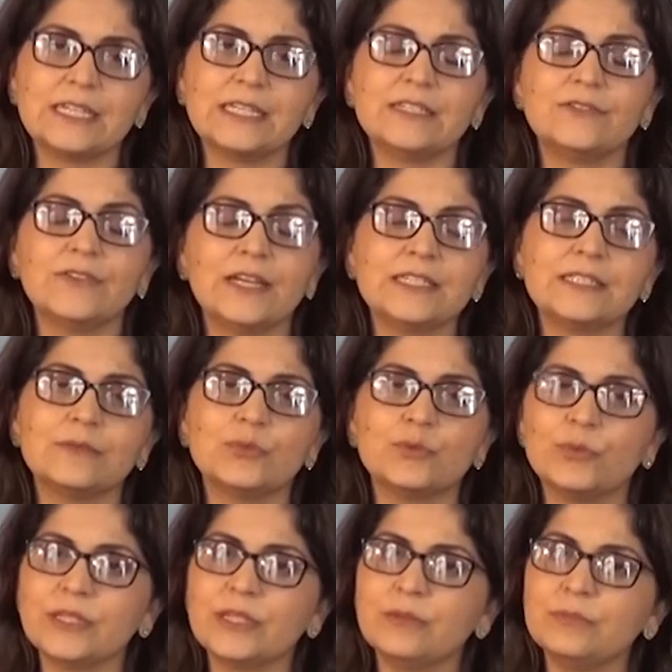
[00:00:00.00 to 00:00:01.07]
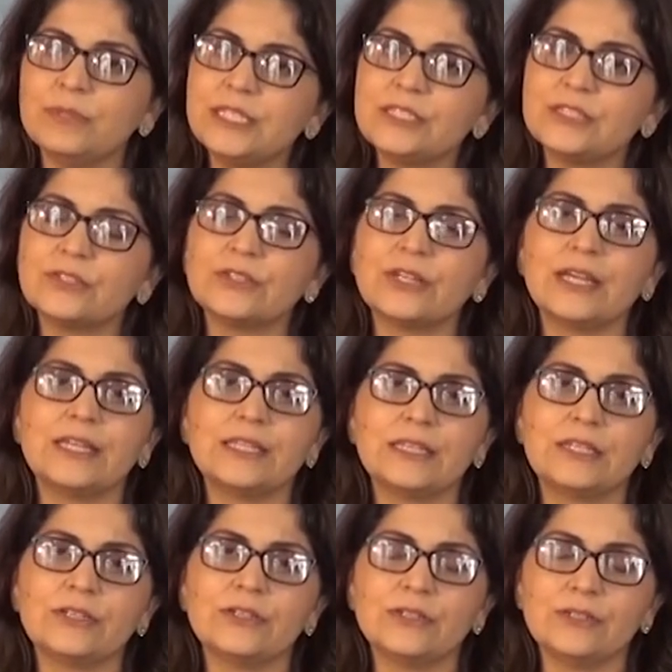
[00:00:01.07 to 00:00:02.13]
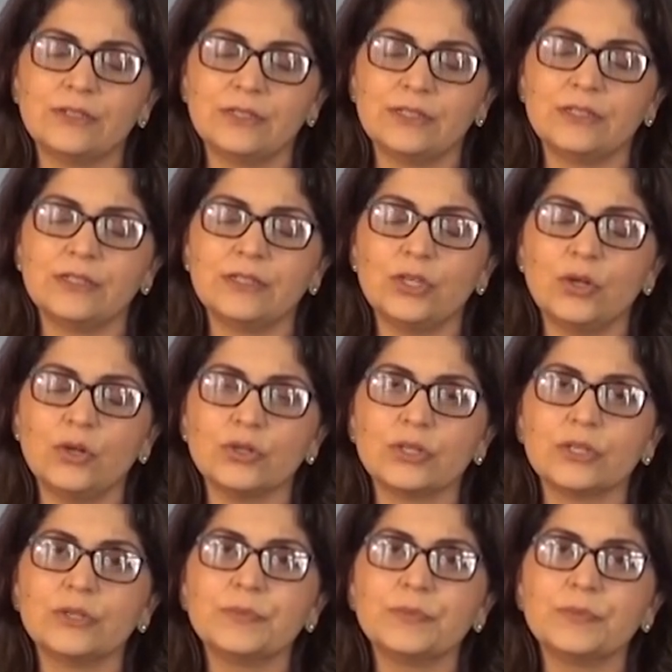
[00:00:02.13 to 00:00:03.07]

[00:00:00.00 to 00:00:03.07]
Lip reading: I advise them to bring their meter and their log.